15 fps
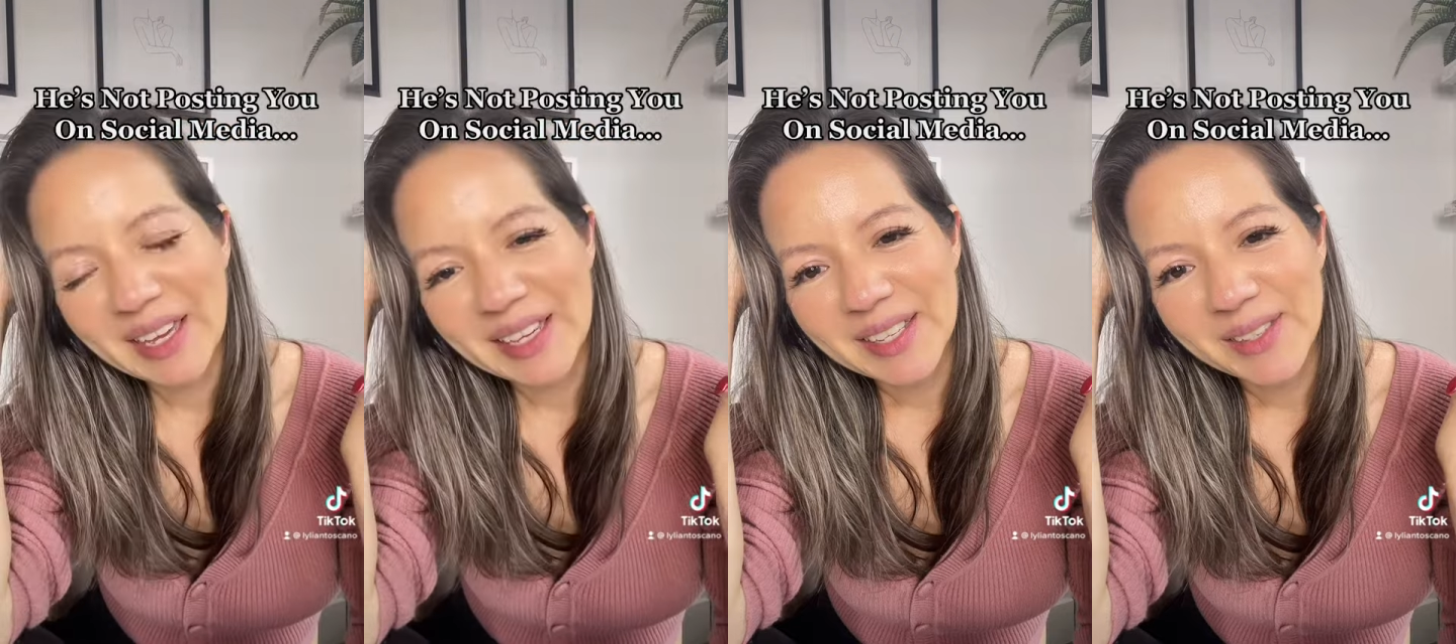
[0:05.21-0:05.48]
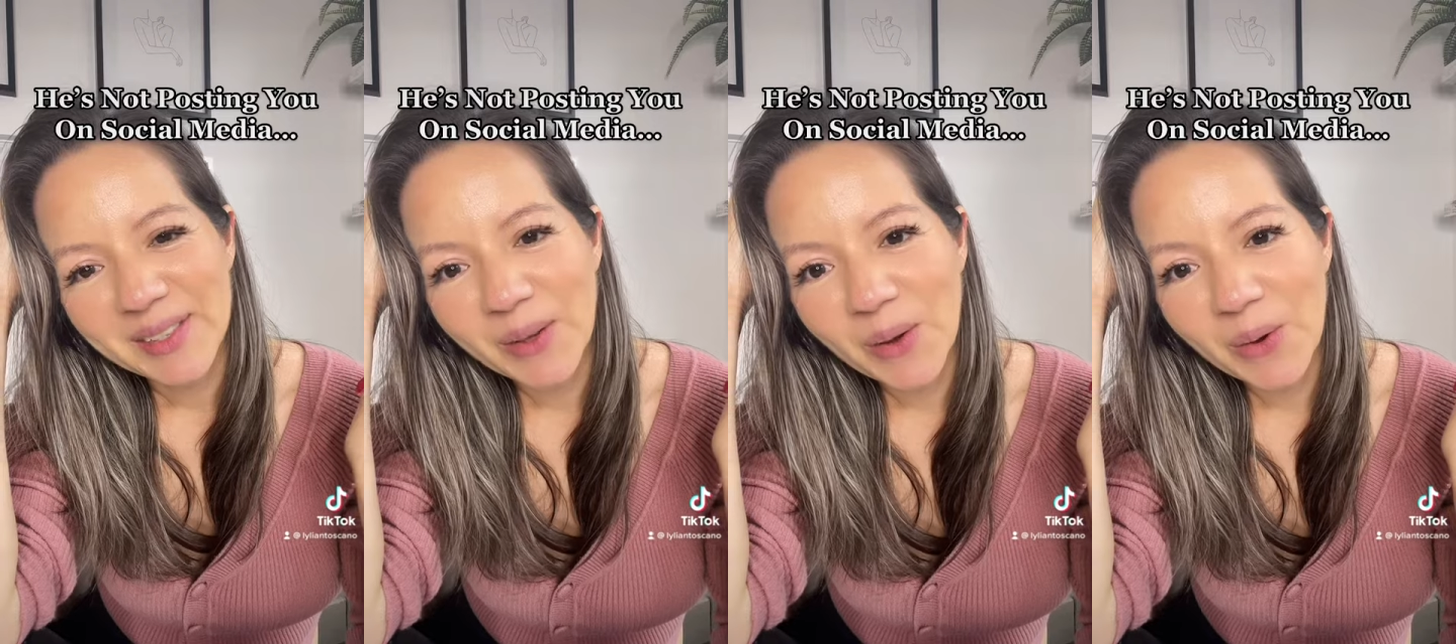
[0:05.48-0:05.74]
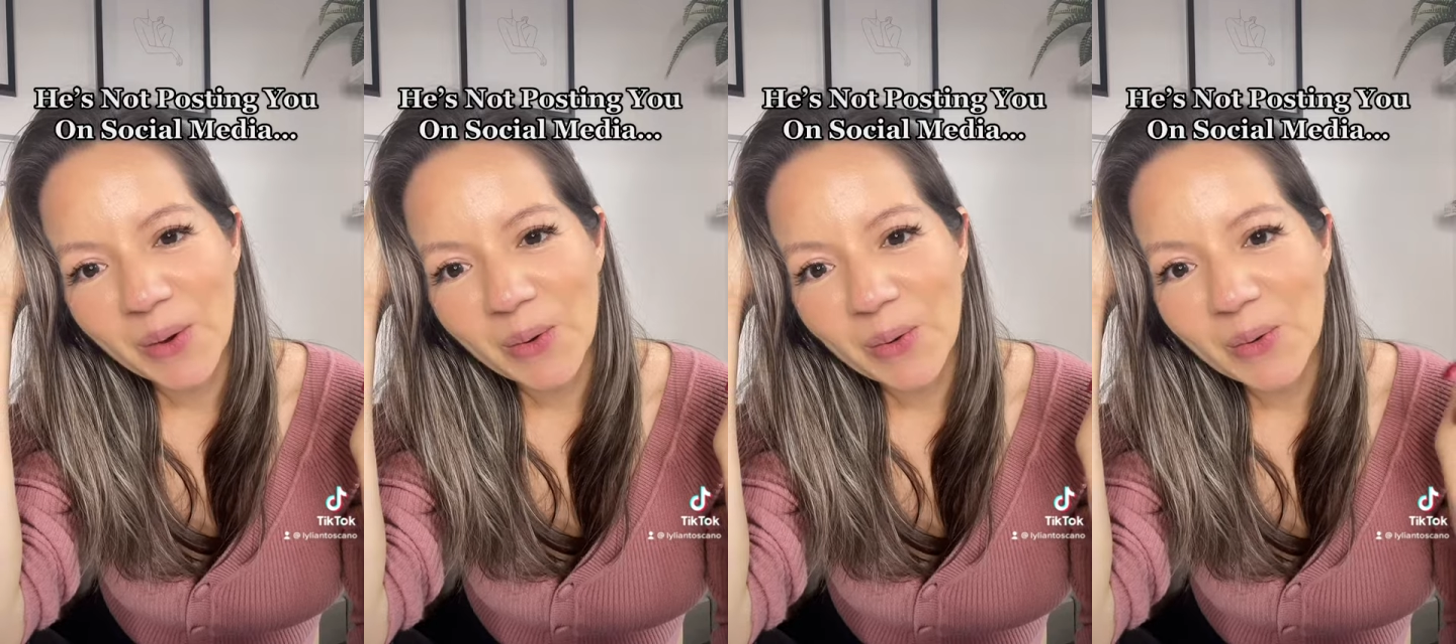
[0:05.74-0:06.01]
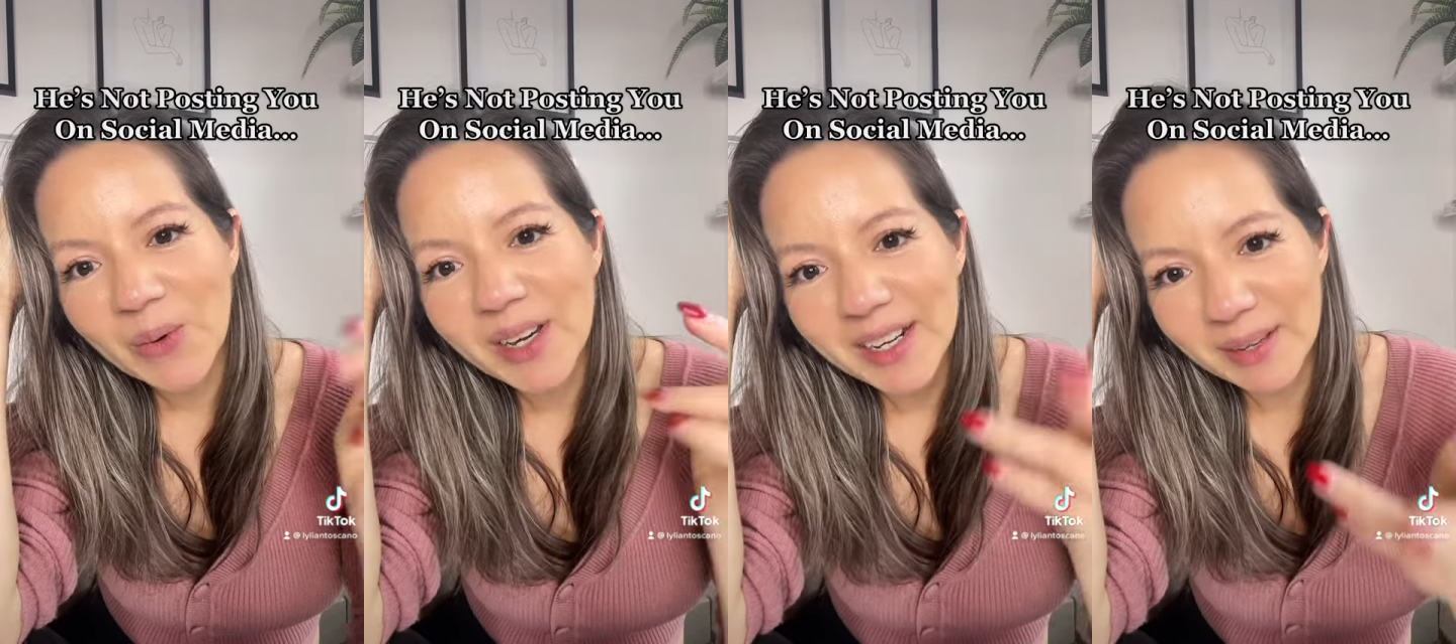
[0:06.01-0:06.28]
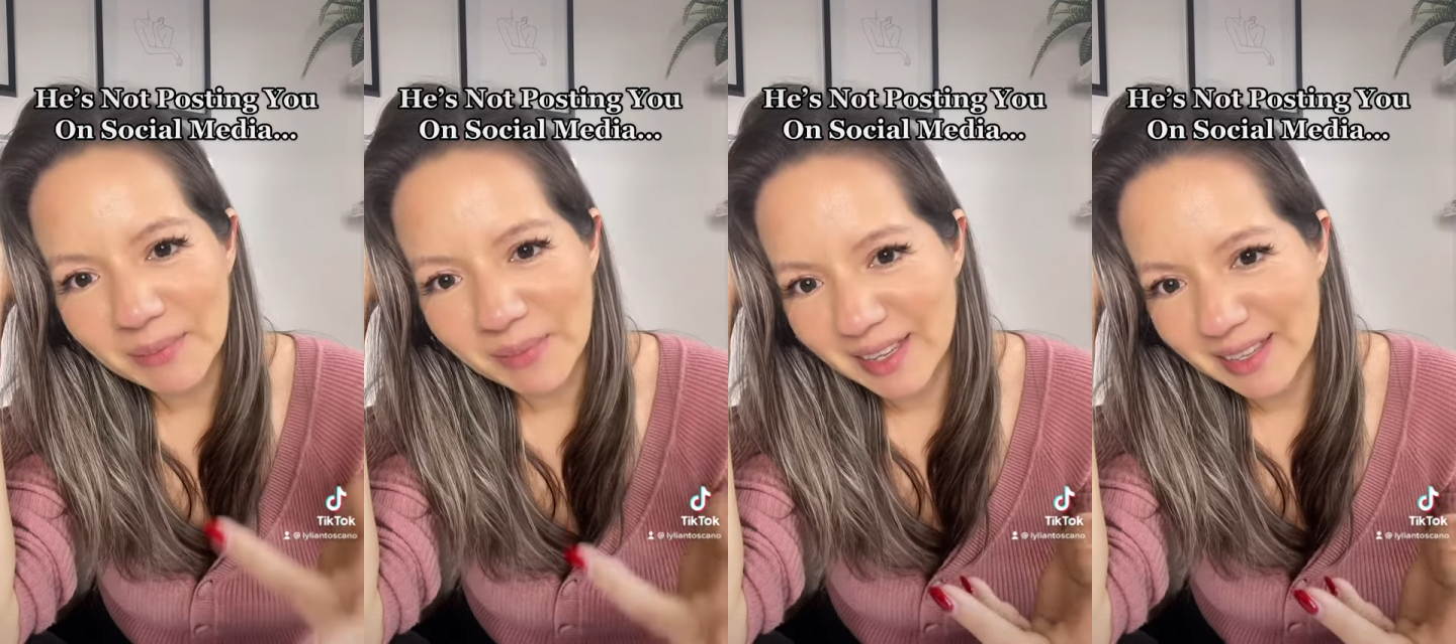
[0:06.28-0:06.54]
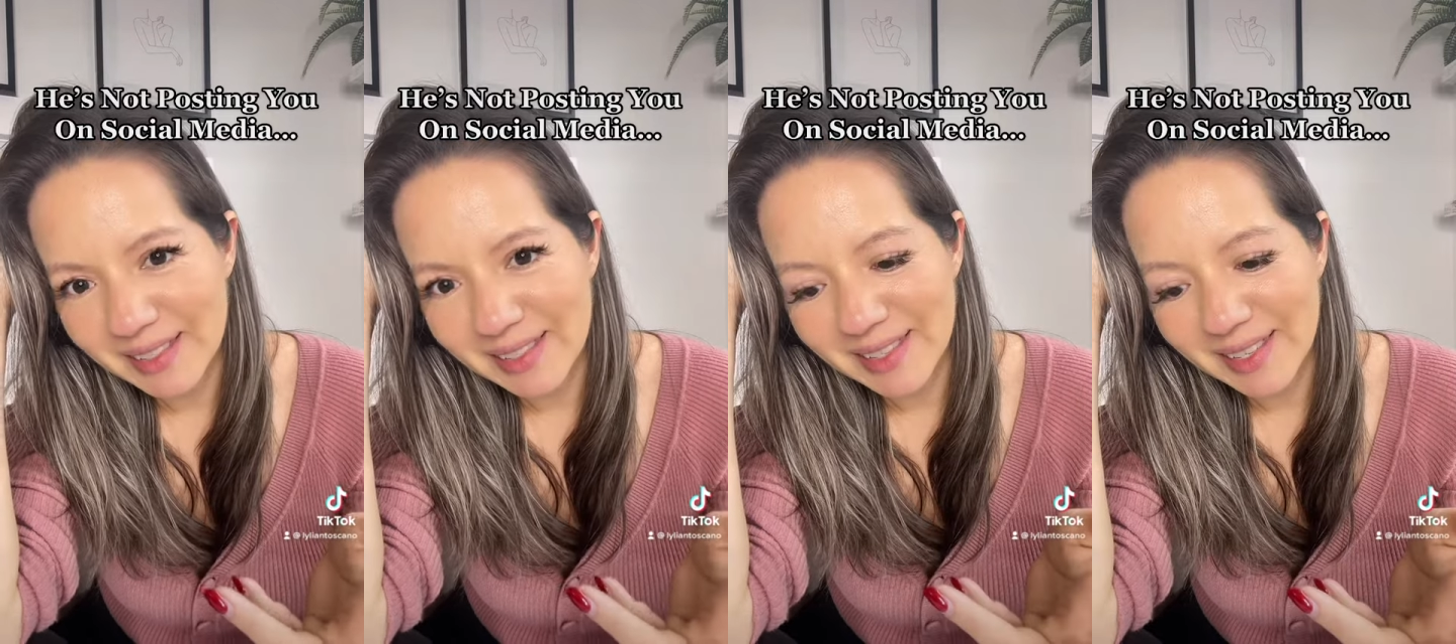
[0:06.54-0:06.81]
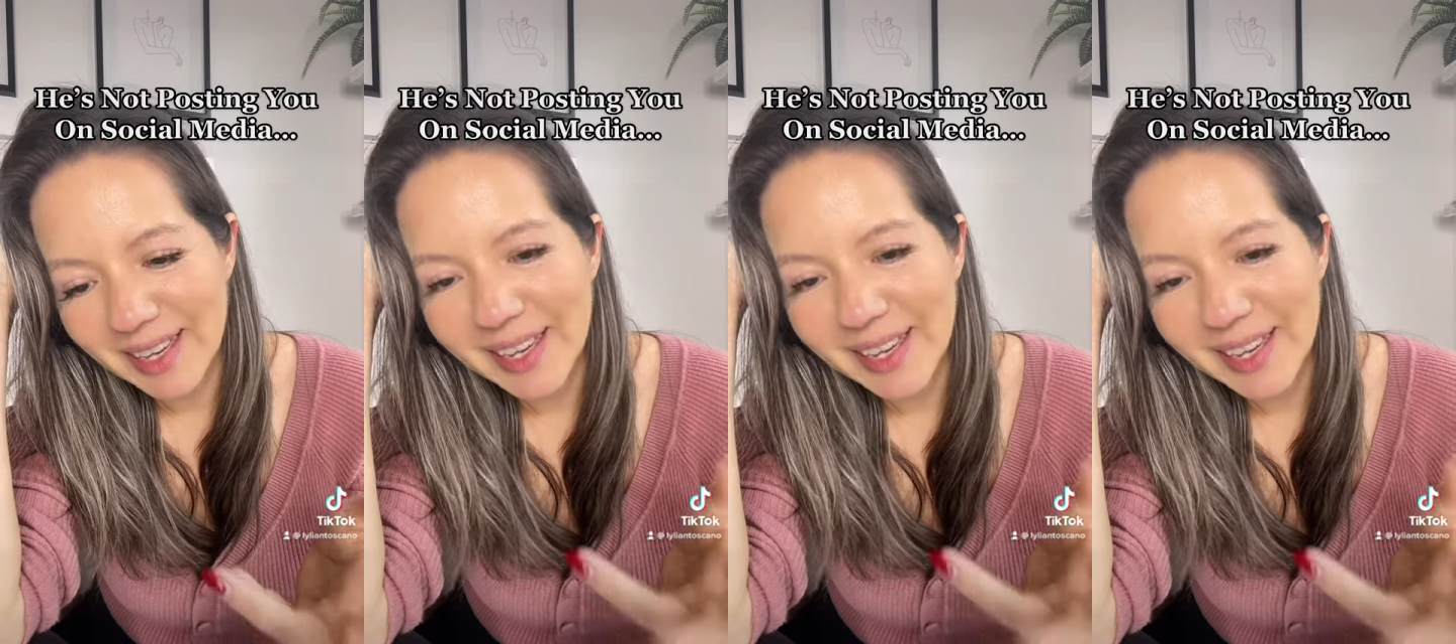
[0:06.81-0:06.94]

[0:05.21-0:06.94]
So what it means,